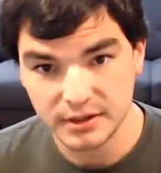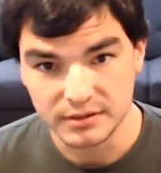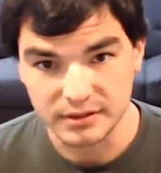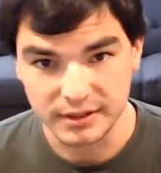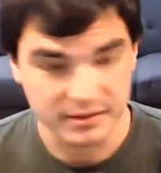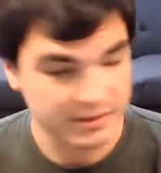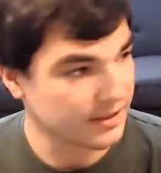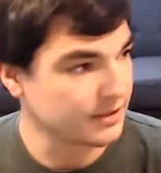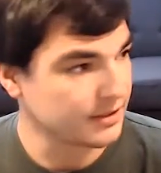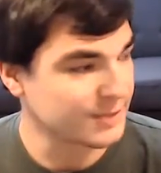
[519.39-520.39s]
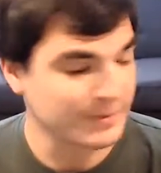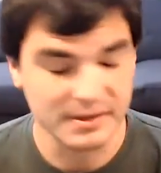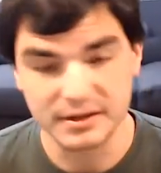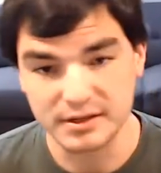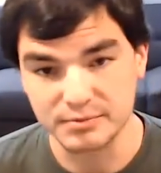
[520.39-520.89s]
let's say you're
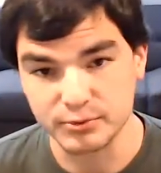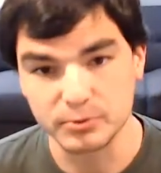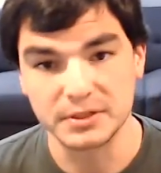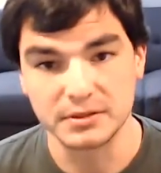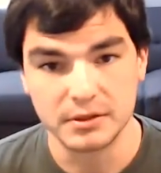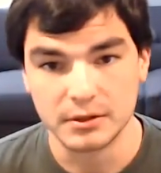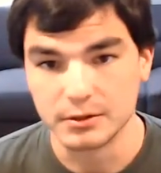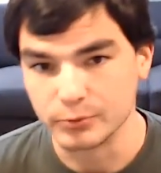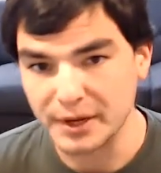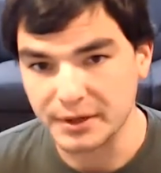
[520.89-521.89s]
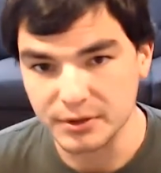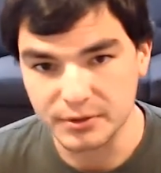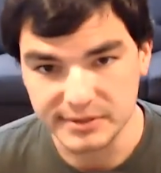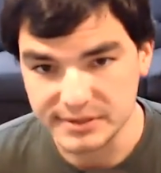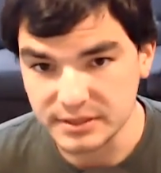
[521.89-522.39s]
spending on print or radio
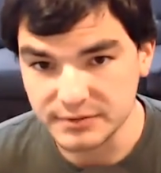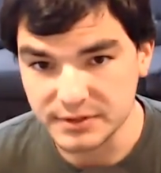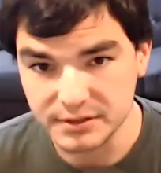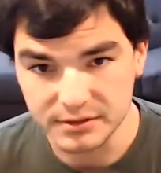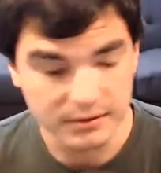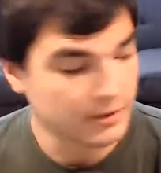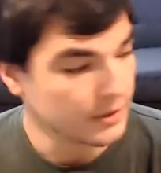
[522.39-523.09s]
or TV or